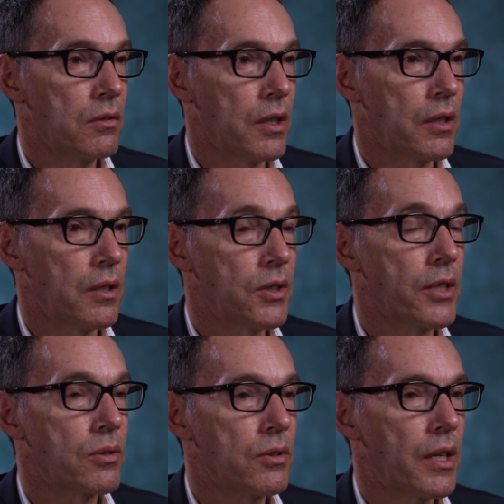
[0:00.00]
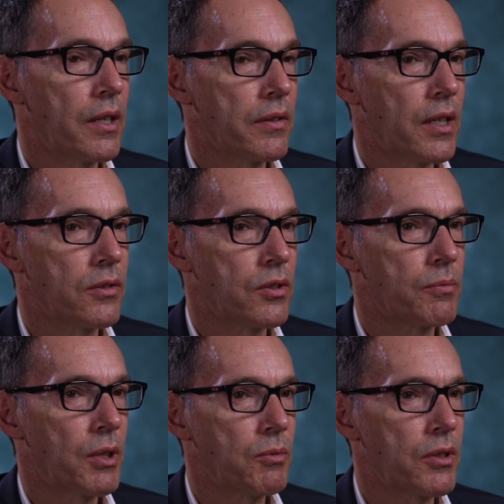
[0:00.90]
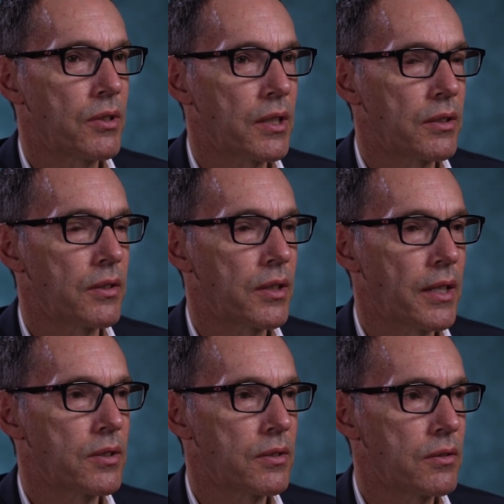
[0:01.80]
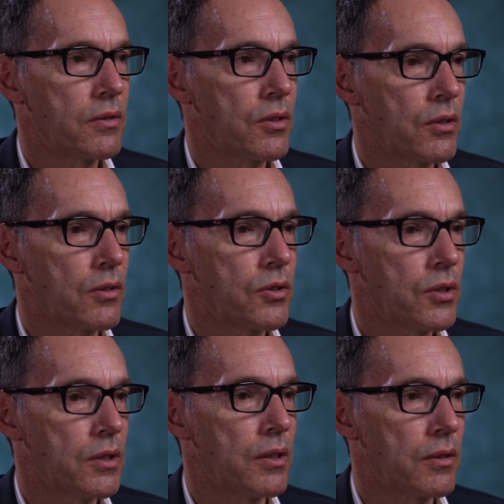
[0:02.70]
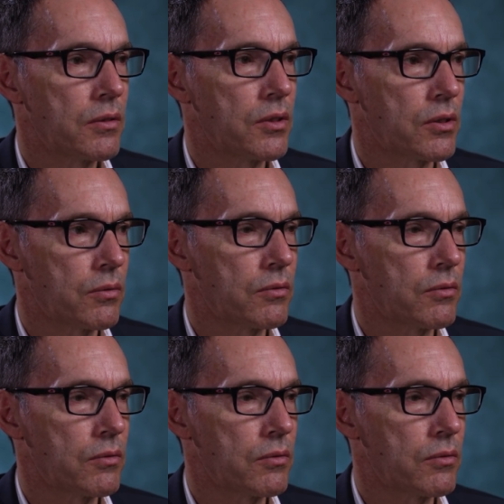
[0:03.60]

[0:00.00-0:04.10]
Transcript: yesterday, and that just made me think that that's, uh, she just